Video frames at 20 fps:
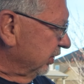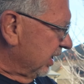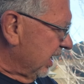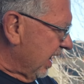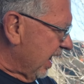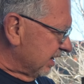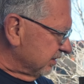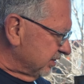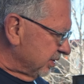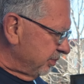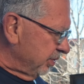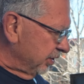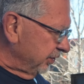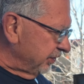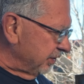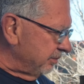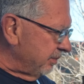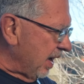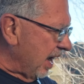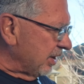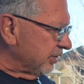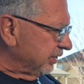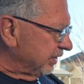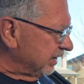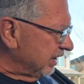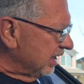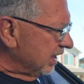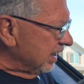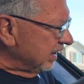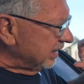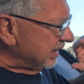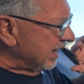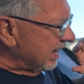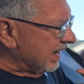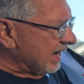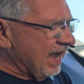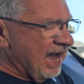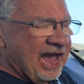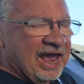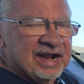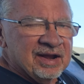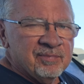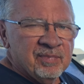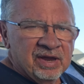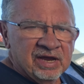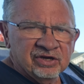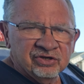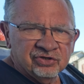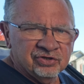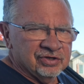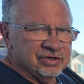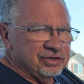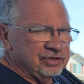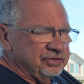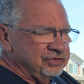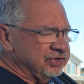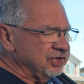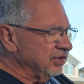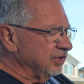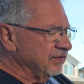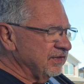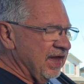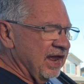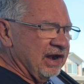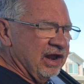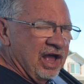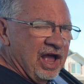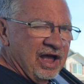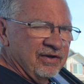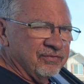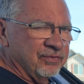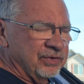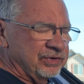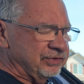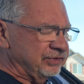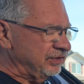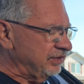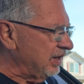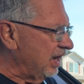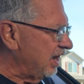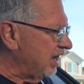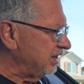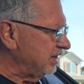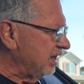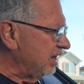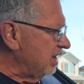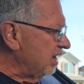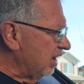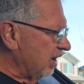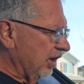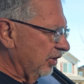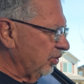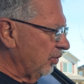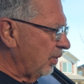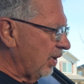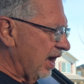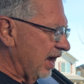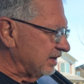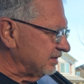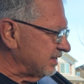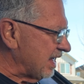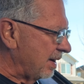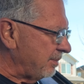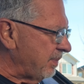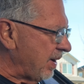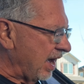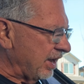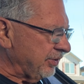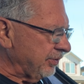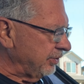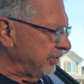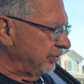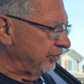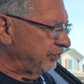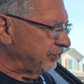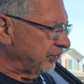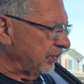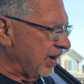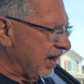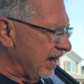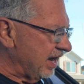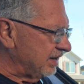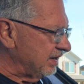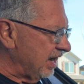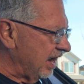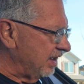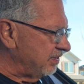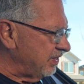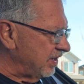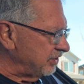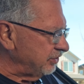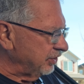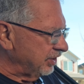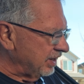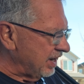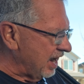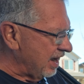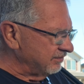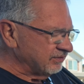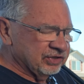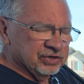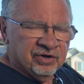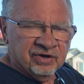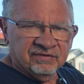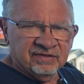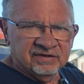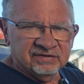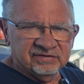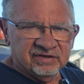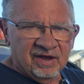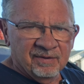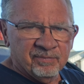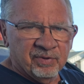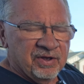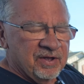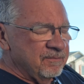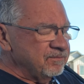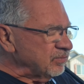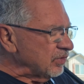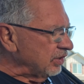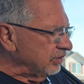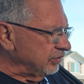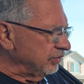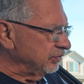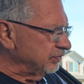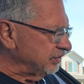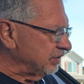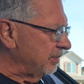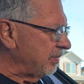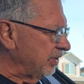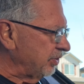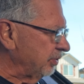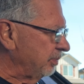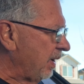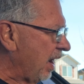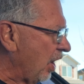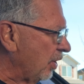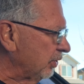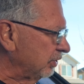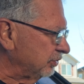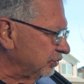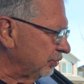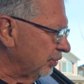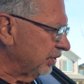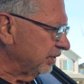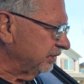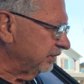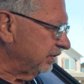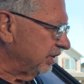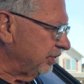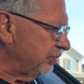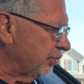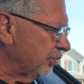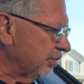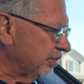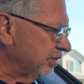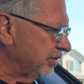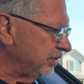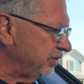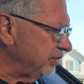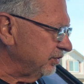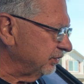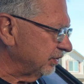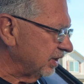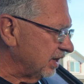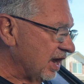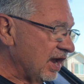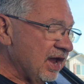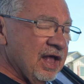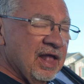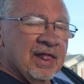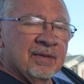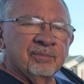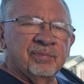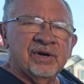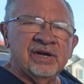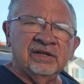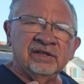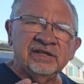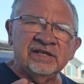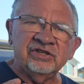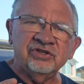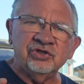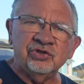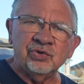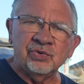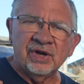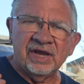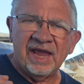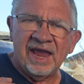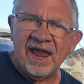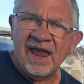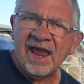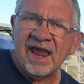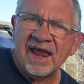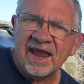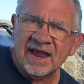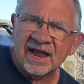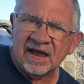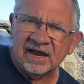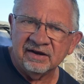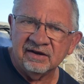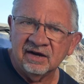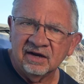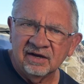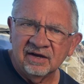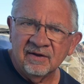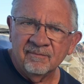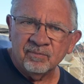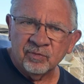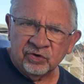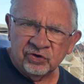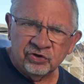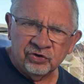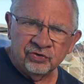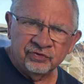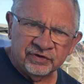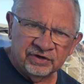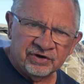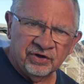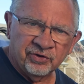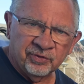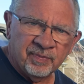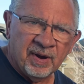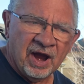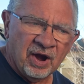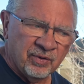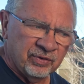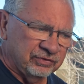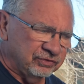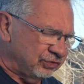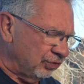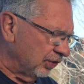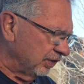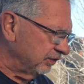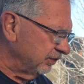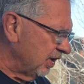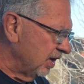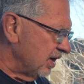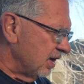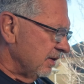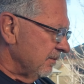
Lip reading: you it has the built-in battery. You got to make sure you turn that off when you're done. Otherwise, that battery will drain, and then you're going to have to hook this up to some other power source in order to use it. But at least you can use another power source.